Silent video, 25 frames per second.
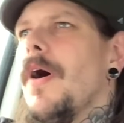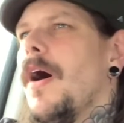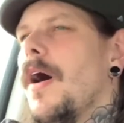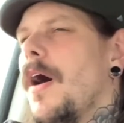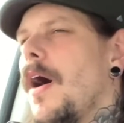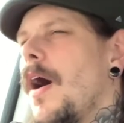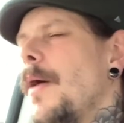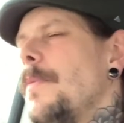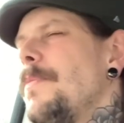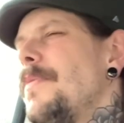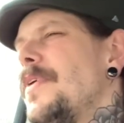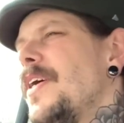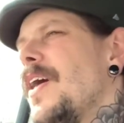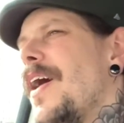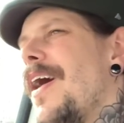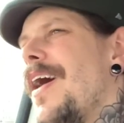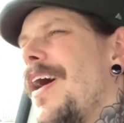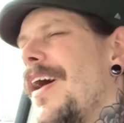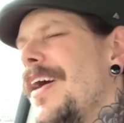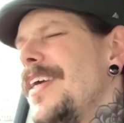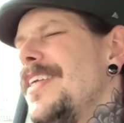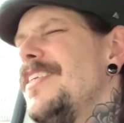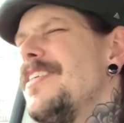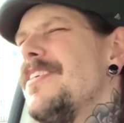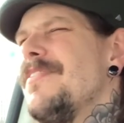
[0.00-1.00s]
I'm
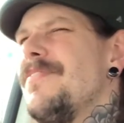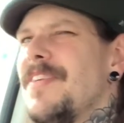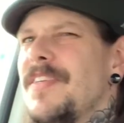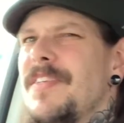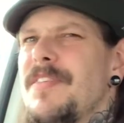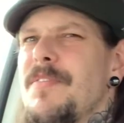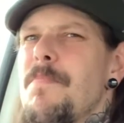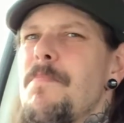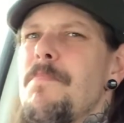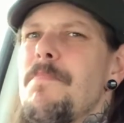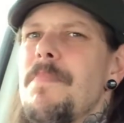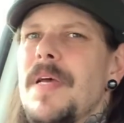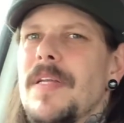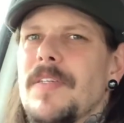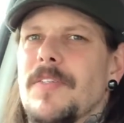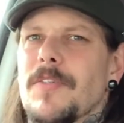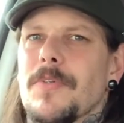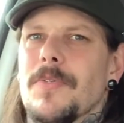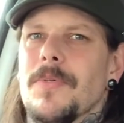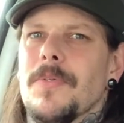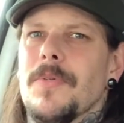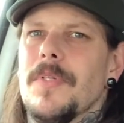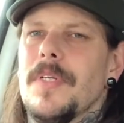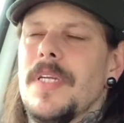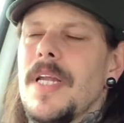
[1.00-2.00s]
kind of in the
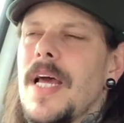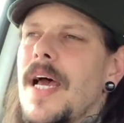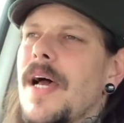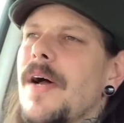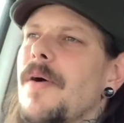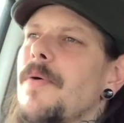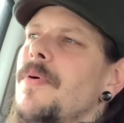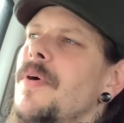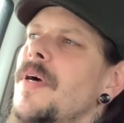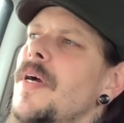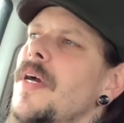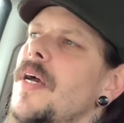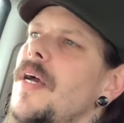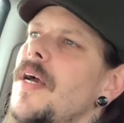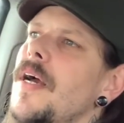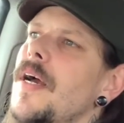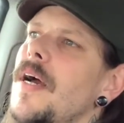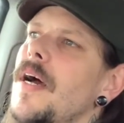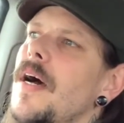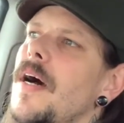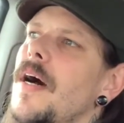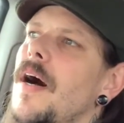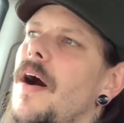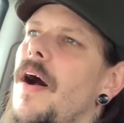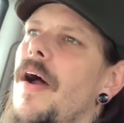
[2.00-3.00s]
middle. Now,
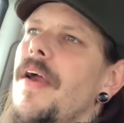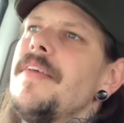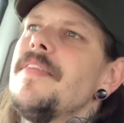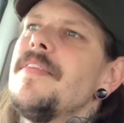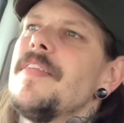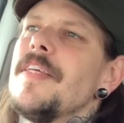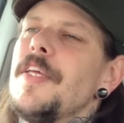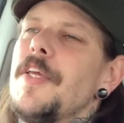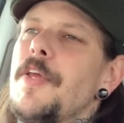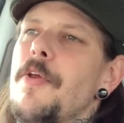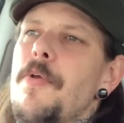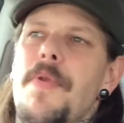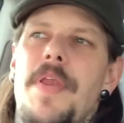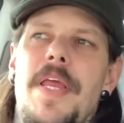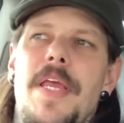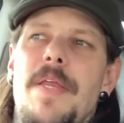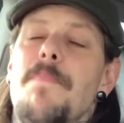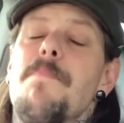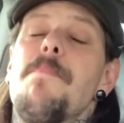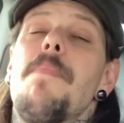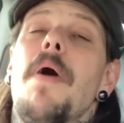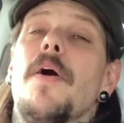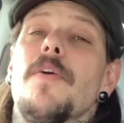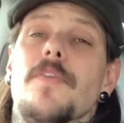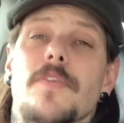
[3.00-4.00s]
I think you
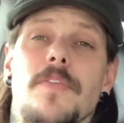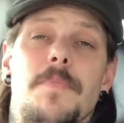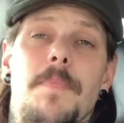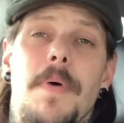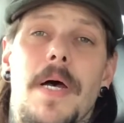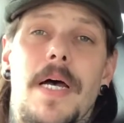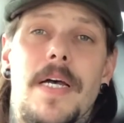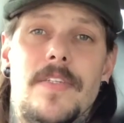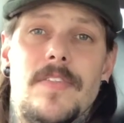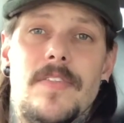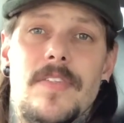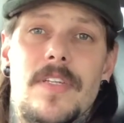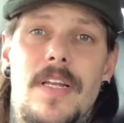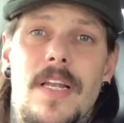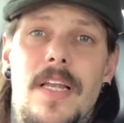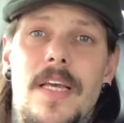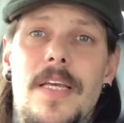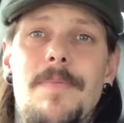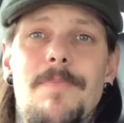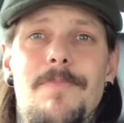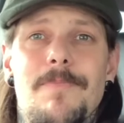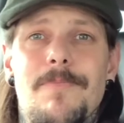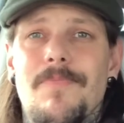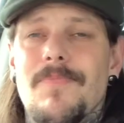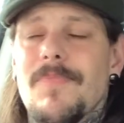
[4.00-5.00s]
need both
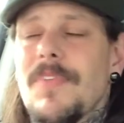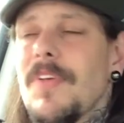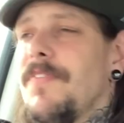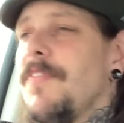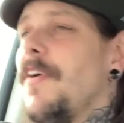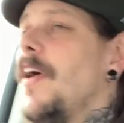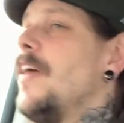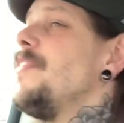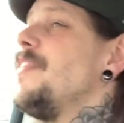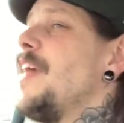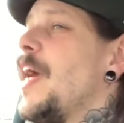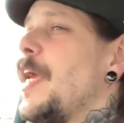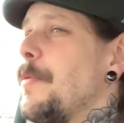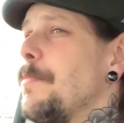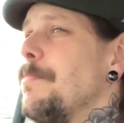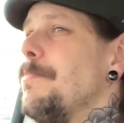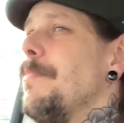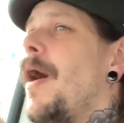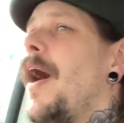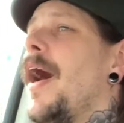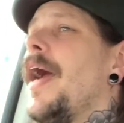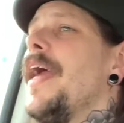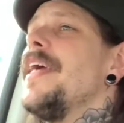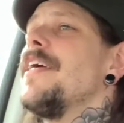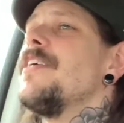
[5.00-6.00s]
personally. If I take
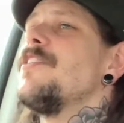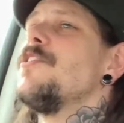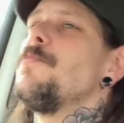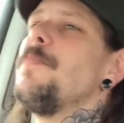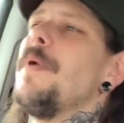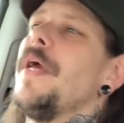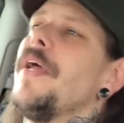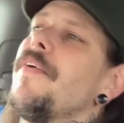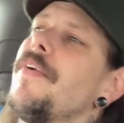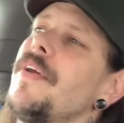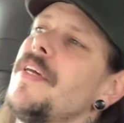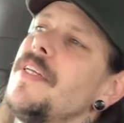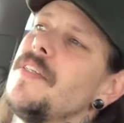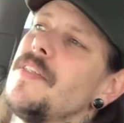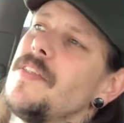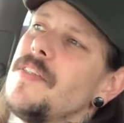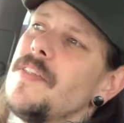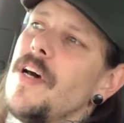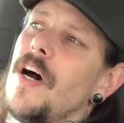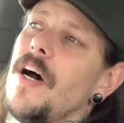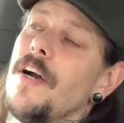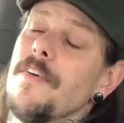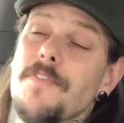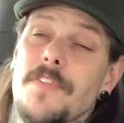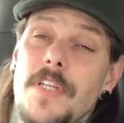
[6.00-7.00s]
my experience,
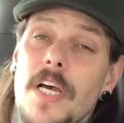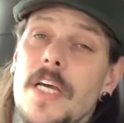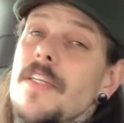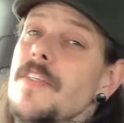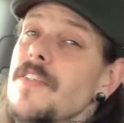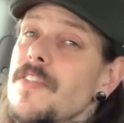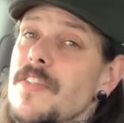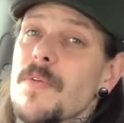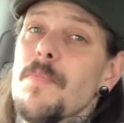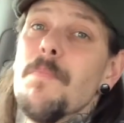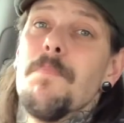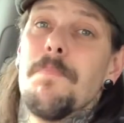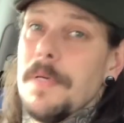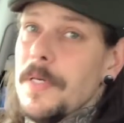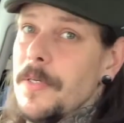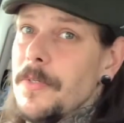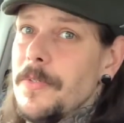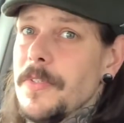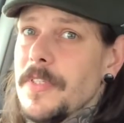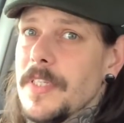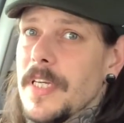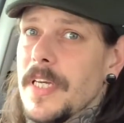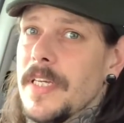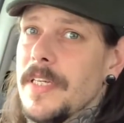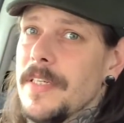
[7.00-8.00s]
I've done some
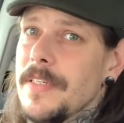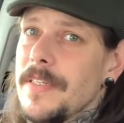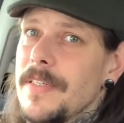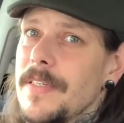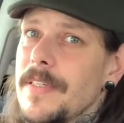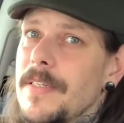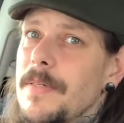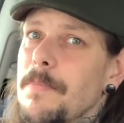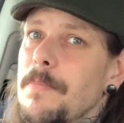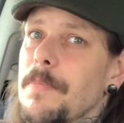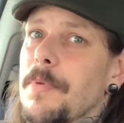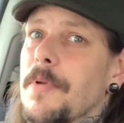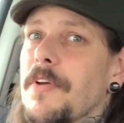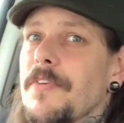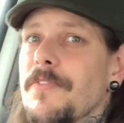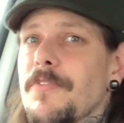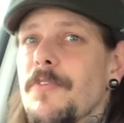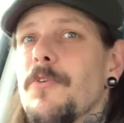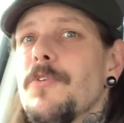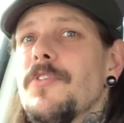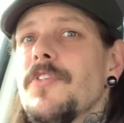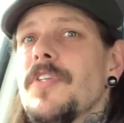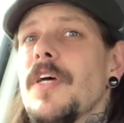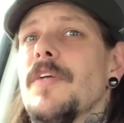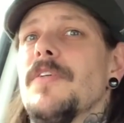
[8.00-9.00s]
building, but I've
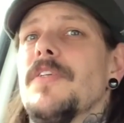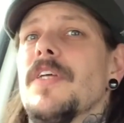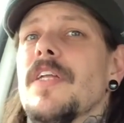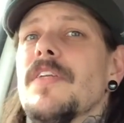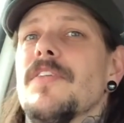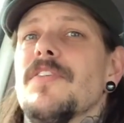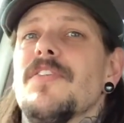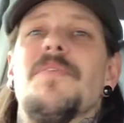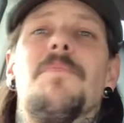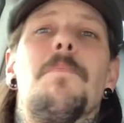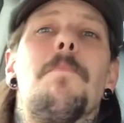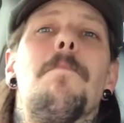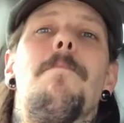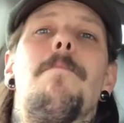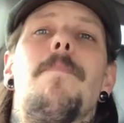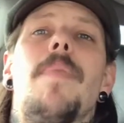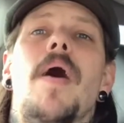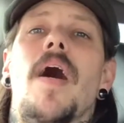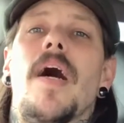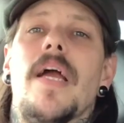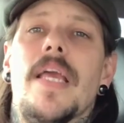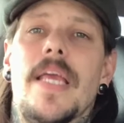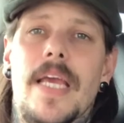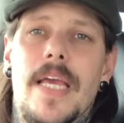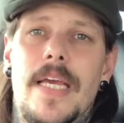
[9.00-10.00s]
also done some
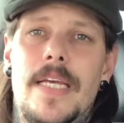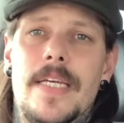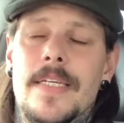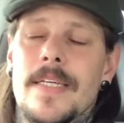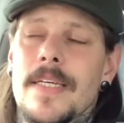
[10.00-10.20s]
buying.